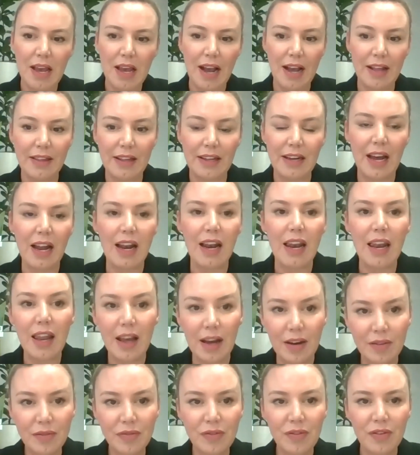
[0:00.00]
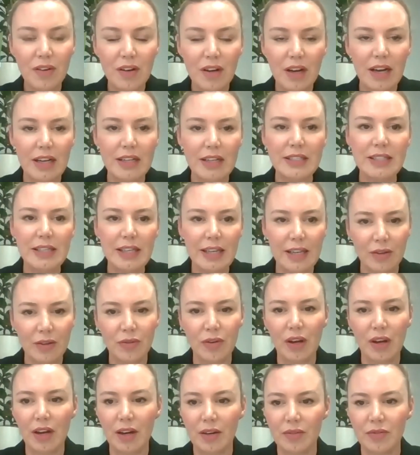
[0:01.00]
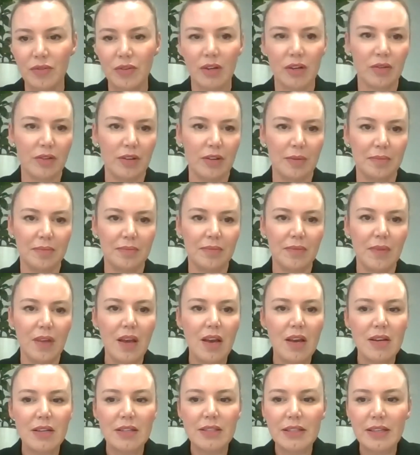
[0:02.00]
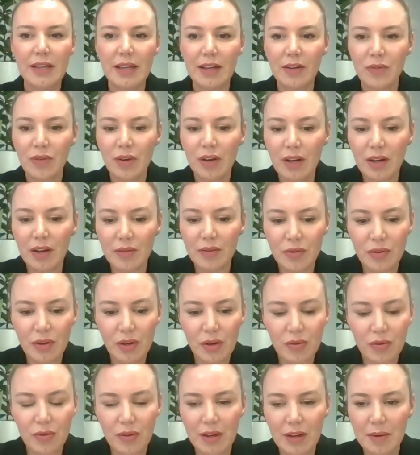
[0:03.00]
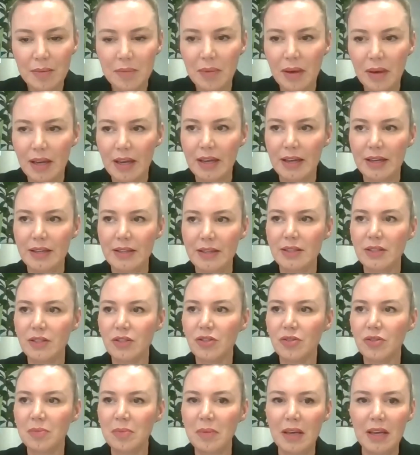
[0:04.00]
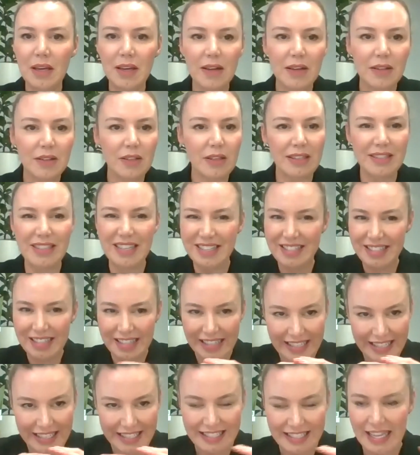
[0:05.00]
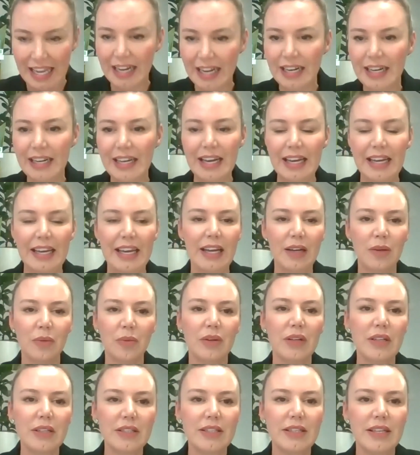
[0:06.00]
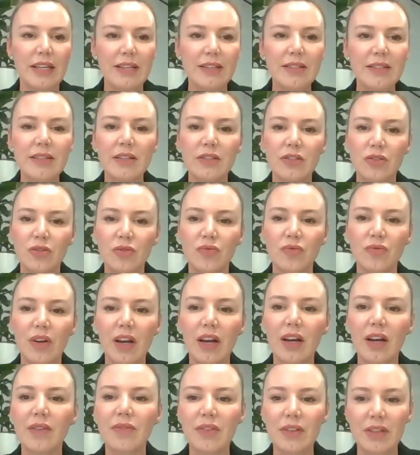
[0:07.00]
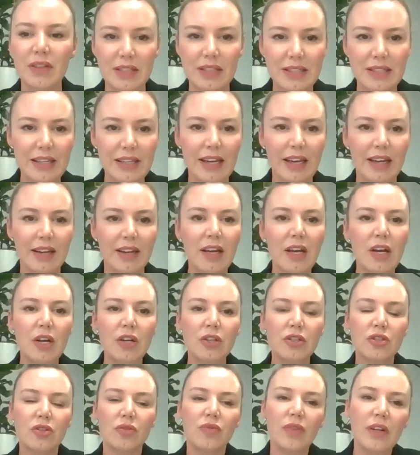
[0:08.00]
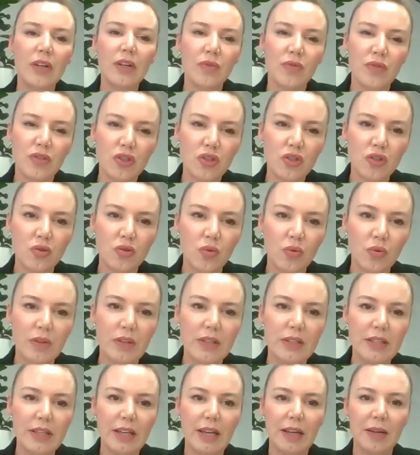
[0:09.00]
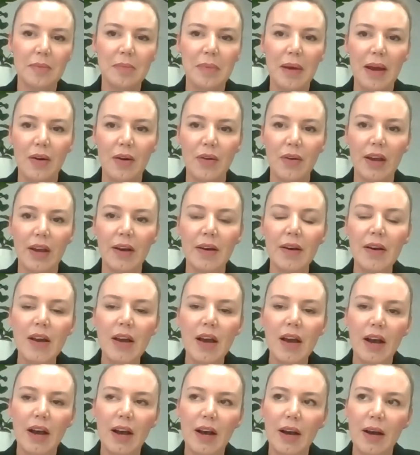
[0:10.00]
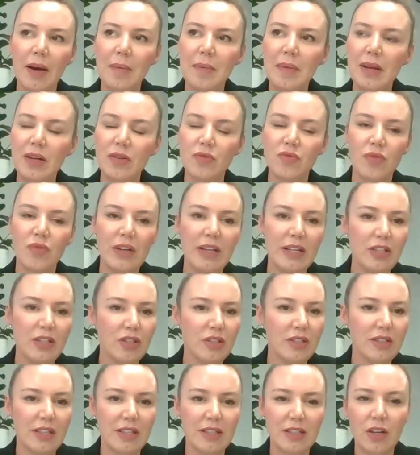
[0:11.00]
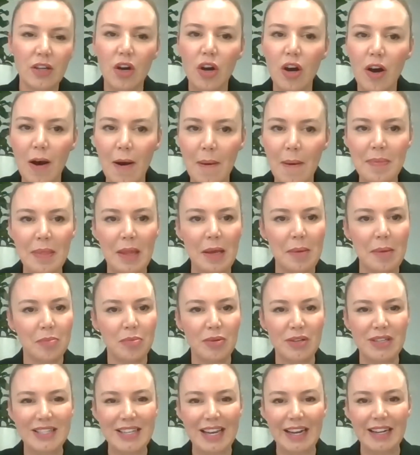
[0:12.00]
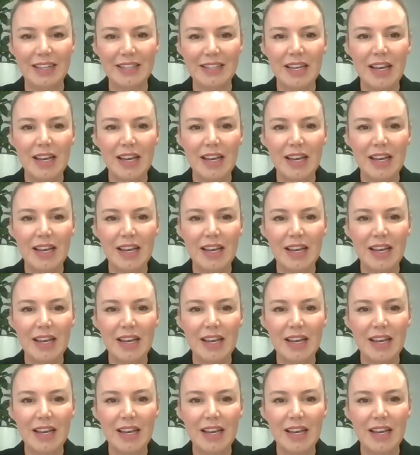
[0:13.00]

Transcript: And then I love a skin recovery cream. Skin recovery cream to me, does exactly again what it says, to recover the skin, to really restore the skin barrier. It really just does calm and protect.